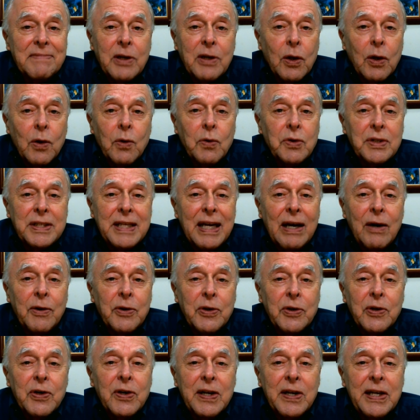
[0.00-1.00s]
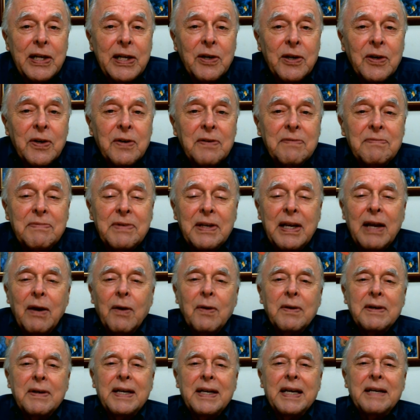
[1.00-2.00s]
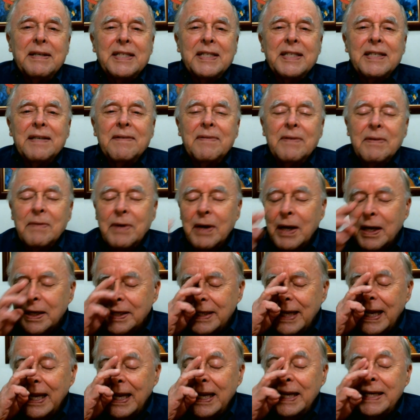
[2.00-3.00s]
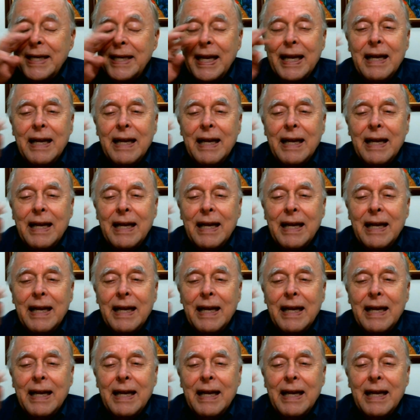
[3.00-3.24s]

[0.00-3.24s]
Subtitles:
closed down earlier, get a day,